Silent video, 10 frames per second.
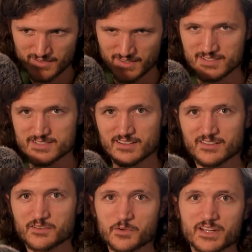That is
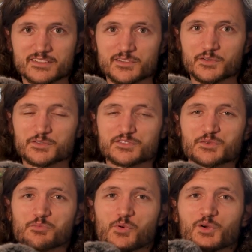another way to
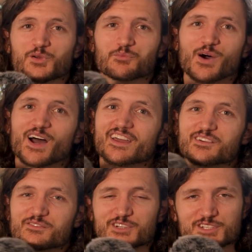support my
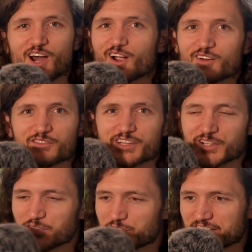photography
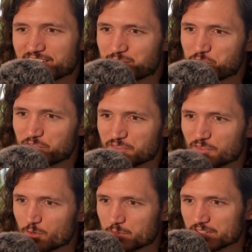career here moving
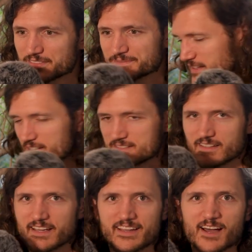forward. Yes,
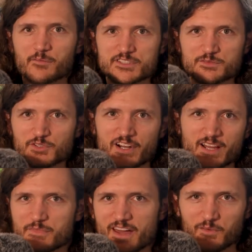like, comment,
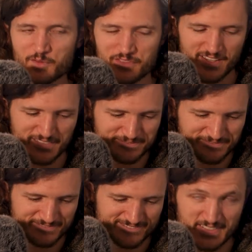subscribe, that whole thing.
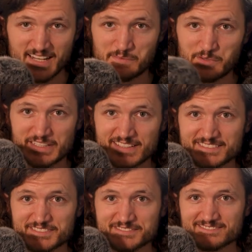And I'm really
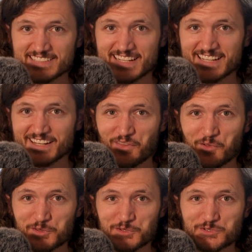leaning into the
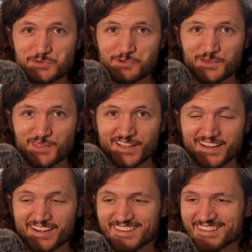whole YouTuber thing
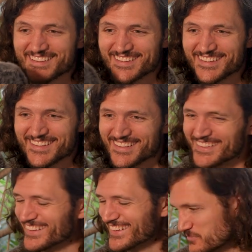here.
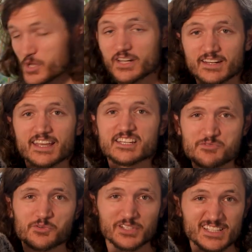But
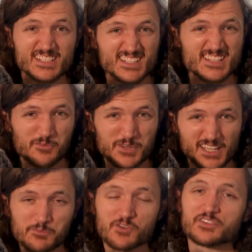engagement really does help me
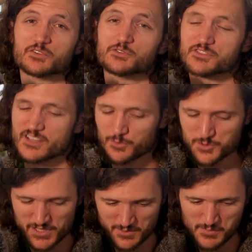get more views,
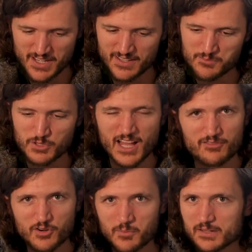helps get my
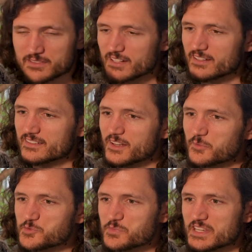platform out there, and
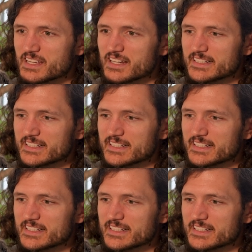helps me